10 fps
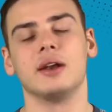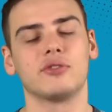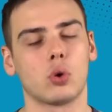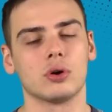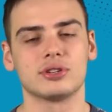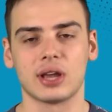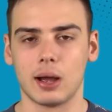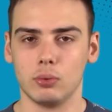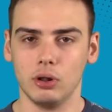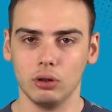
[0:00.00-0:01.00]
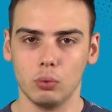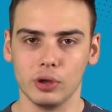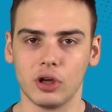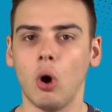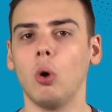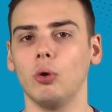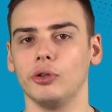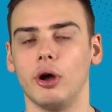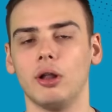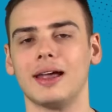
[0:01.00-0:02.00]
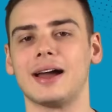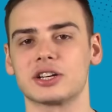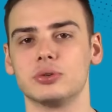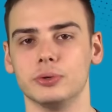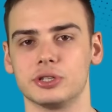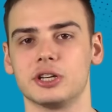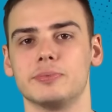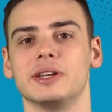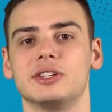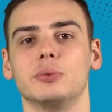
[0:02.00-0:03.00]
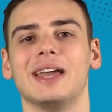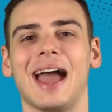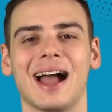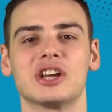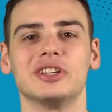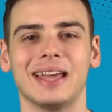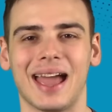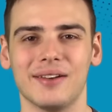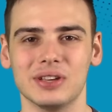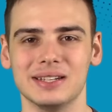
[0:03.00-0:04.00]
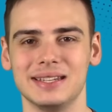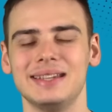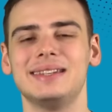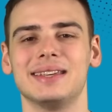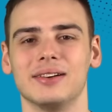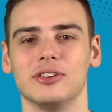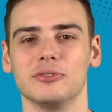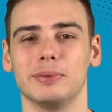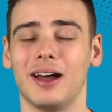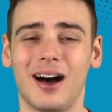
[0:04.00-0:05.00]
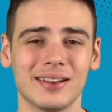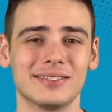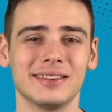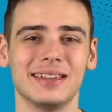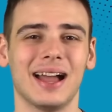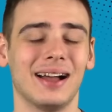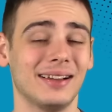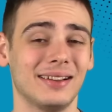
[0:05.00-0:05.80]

And of course, I will withhold all actual judgment until we actually have details, but honestly,